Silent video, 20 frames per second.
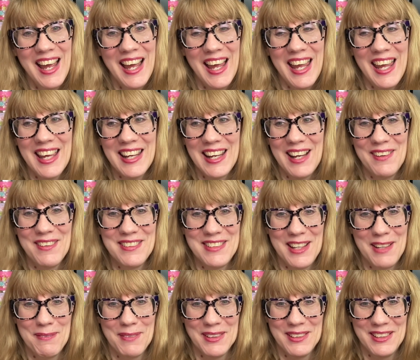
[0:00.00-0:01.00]
and I was
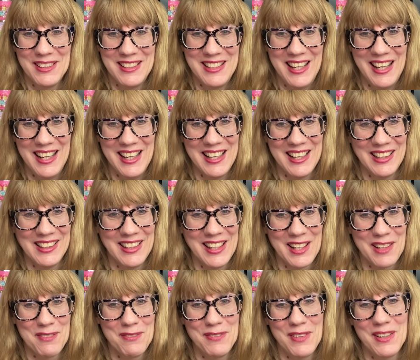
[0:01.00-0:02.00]
able to take a
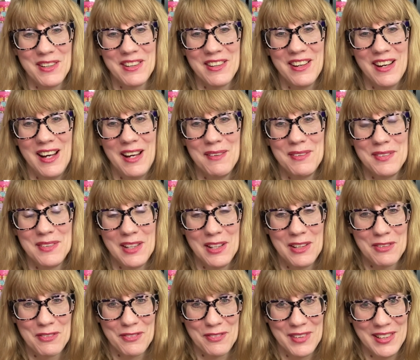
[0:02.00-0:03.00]
lot of photographs
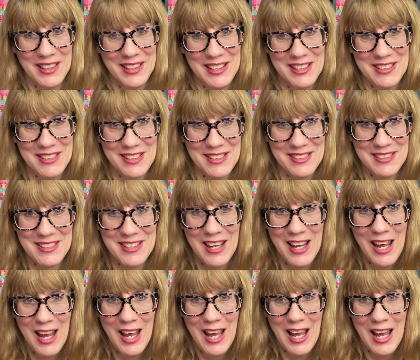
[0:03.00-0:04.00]
and really just
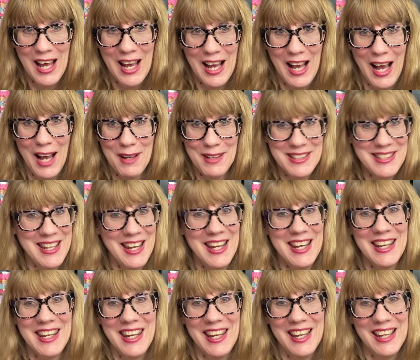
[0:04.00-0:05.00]
uh,
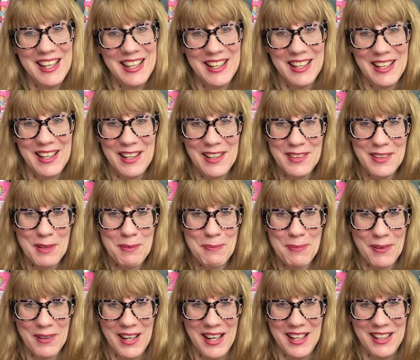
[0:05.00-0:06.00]
take in the
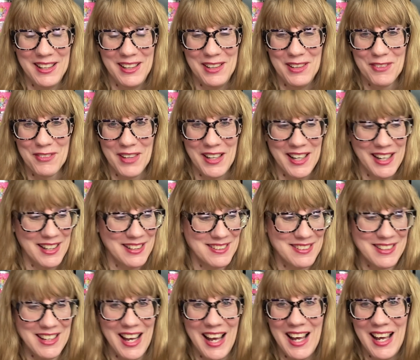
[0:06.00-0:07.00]
brand new radiant
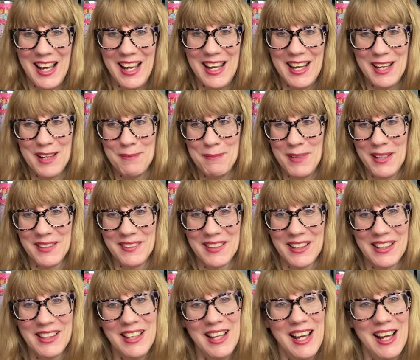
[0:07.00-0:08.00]
sky among
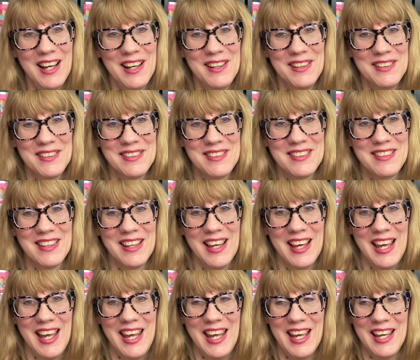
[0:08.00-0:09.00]
the clouds
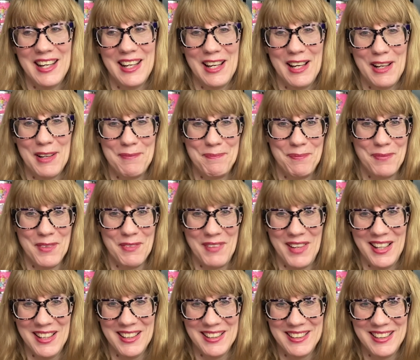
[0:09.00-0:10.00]
and um, the
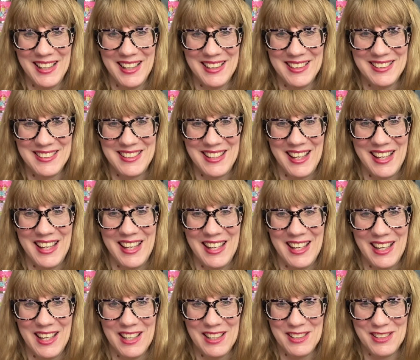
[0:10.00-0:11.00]
Valentine's
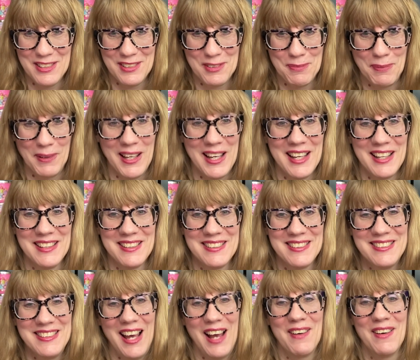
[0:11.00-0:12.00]
Day displays.
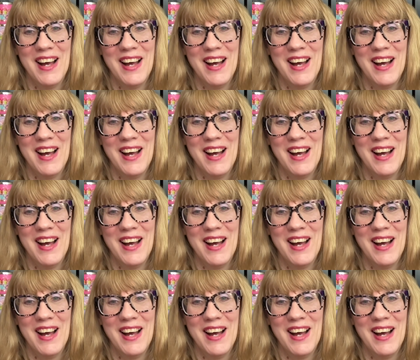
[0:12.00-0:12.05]
So